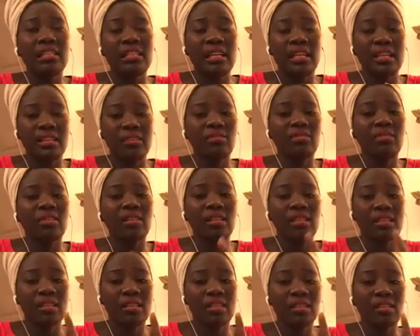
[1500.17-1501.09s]
times
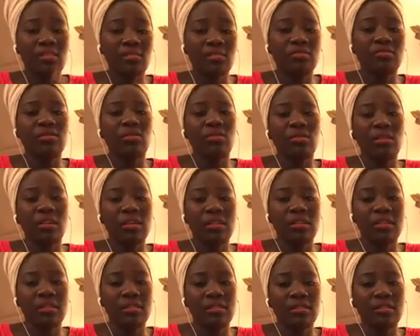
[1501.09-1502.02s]
the size of
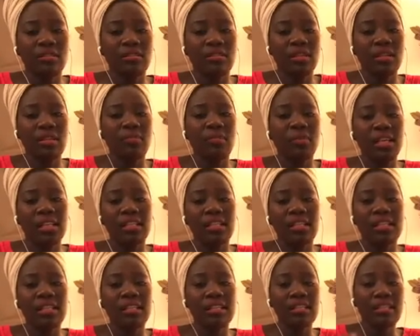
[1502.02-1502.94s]
Uganda. Like
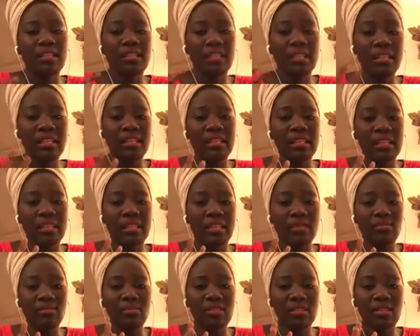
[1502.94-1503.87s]
Pakistan is 3
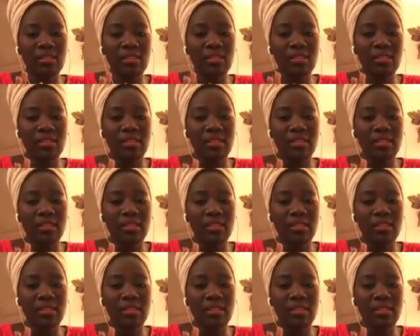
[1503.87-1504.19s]
times,